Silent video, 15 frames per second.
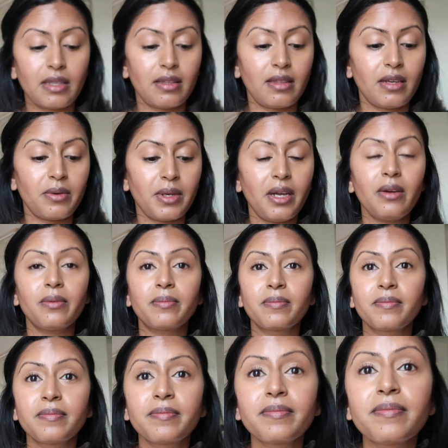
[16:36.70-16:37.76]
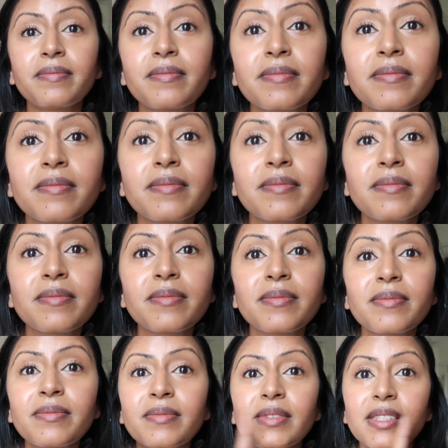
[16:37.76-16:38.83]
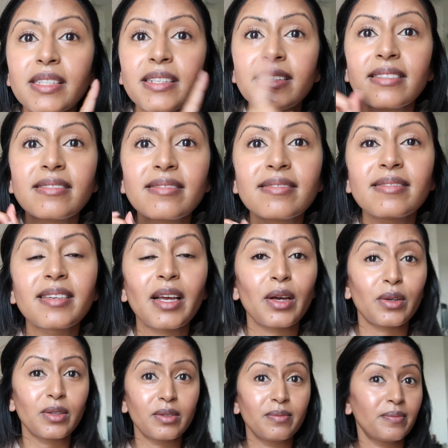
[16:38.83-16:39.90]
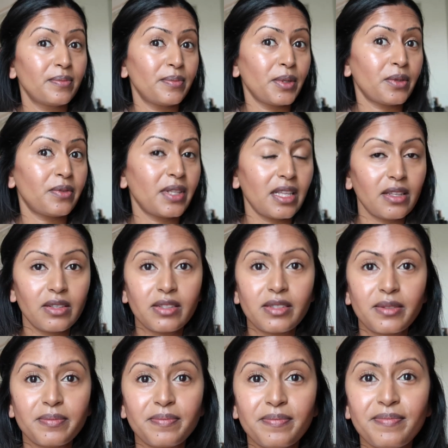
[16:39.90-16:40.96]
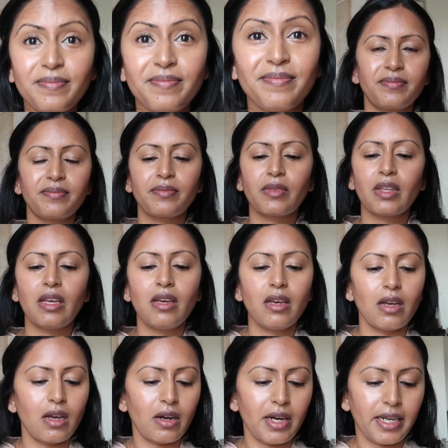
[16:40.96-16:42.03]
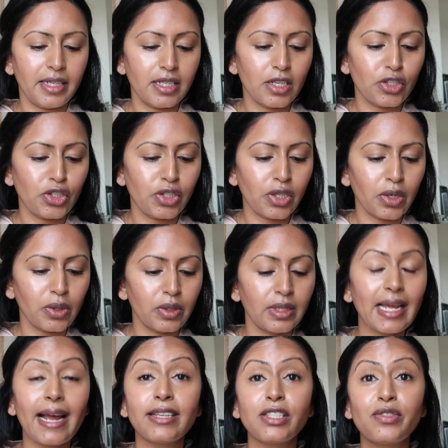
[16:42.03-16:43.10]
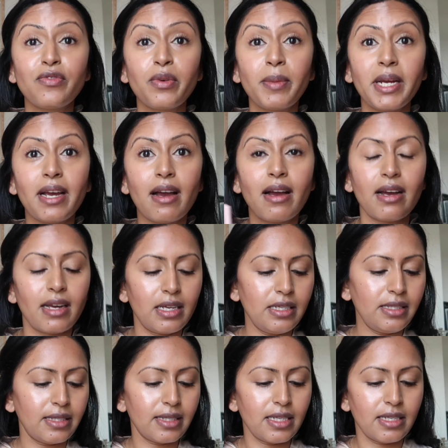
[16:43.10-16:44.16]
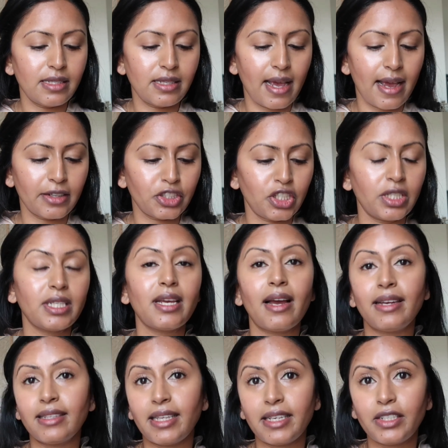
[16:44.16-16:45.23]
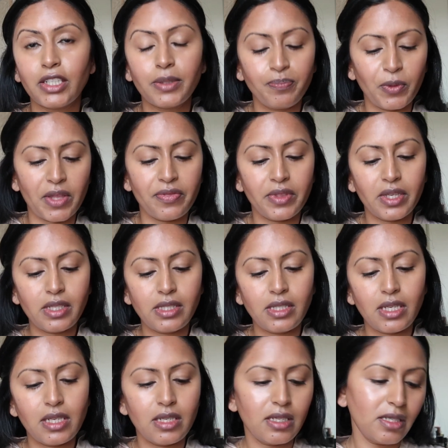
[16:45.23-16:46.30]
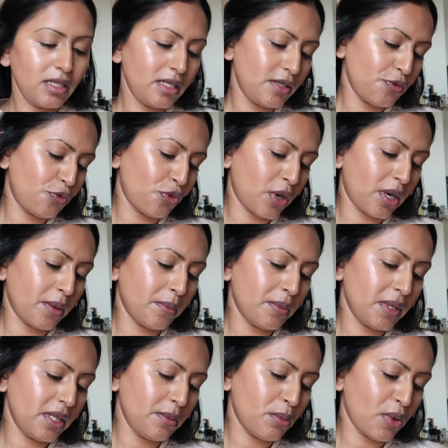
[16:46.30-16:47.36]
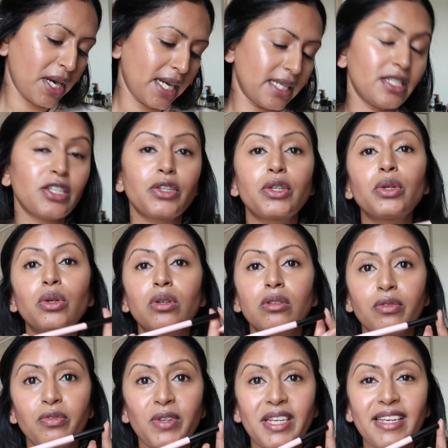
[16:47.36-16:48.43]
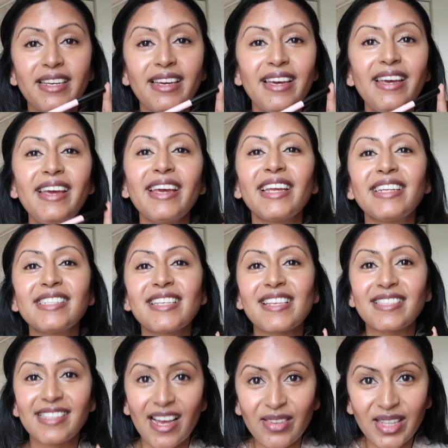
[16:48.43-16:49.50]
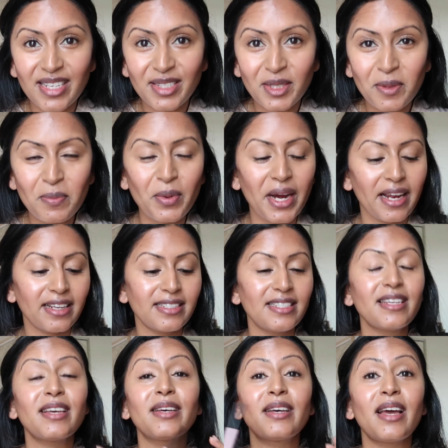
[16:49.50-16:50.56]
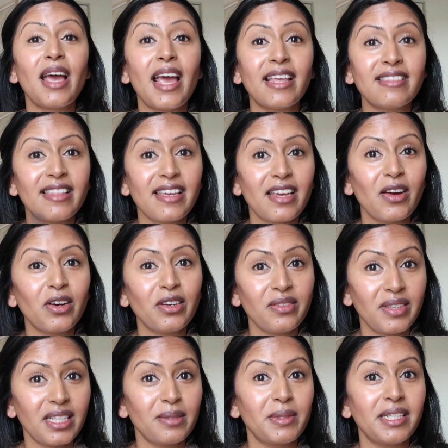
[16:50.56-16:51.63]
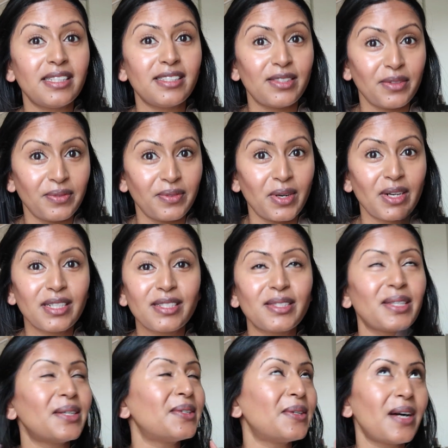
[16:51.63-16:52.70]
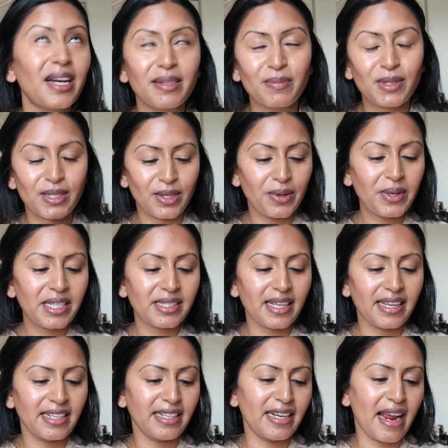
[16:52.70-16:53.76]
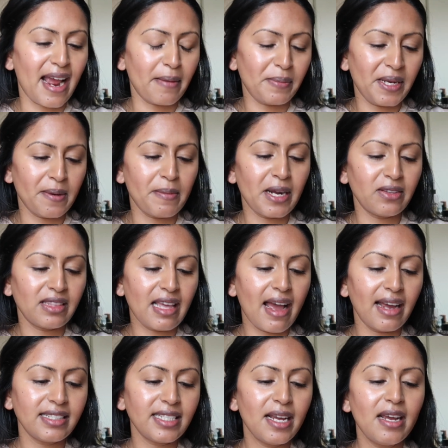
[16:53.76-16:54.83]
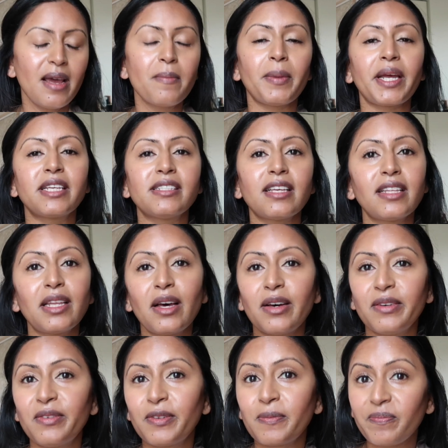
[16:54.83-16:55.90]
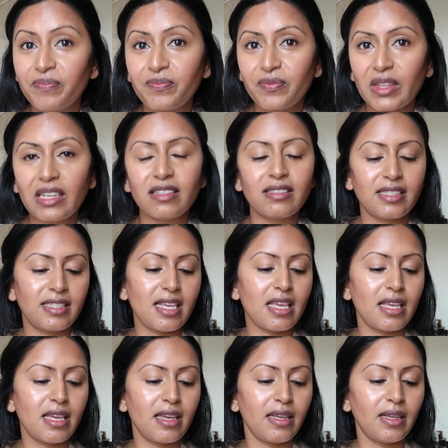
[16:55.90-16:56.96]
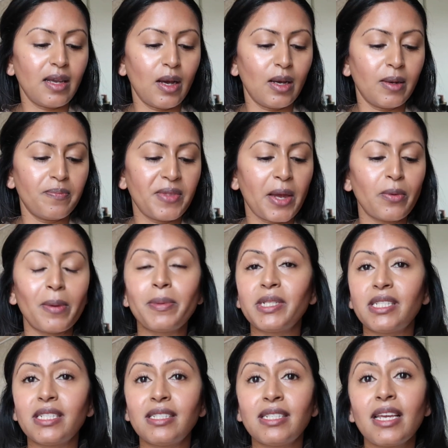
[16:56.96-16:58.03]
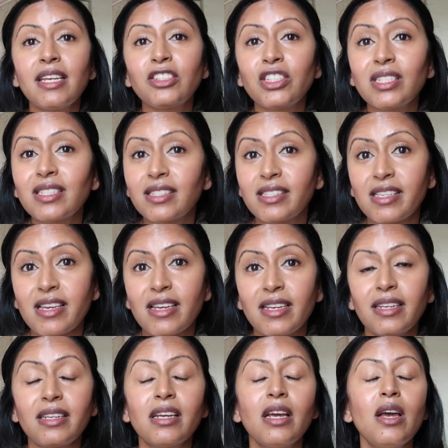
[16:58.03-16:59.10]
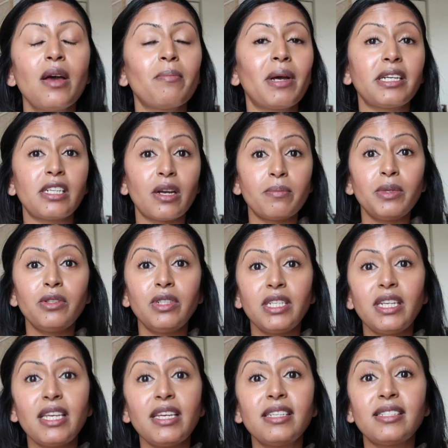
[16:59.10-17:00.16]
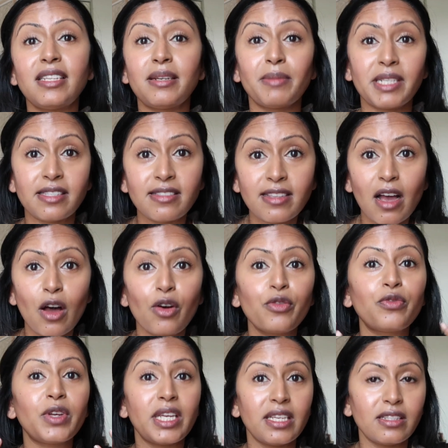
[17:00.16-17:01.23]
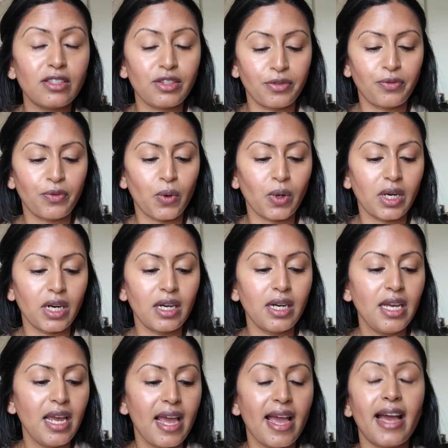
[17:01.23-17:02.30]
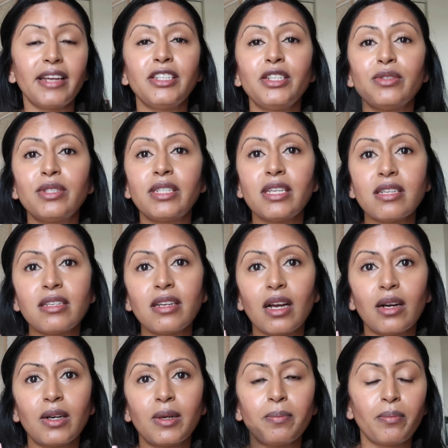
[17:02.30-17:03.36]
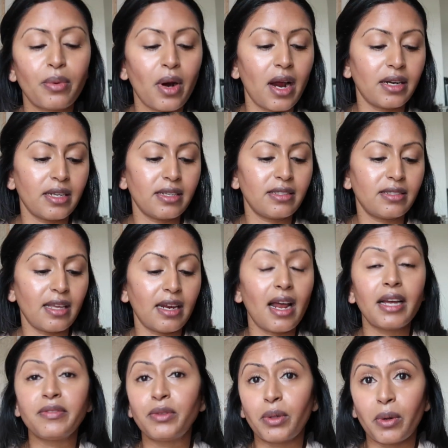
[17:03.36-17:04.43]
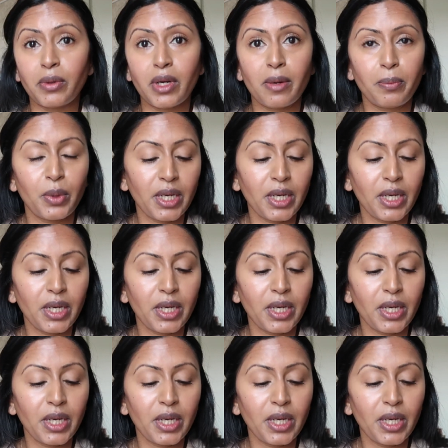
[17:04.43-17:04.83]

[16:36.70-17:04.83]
There we go. See how beautiful that looks? All right, so last for my eyes is actually eyeliner. And this is from the brand Kolfi. It is a South Asian brand and they are available at Sephora. So I'm so excited and happy about that because I love seeing that representation, seeing my community, seeing myself in Sephora and using products that I've grown up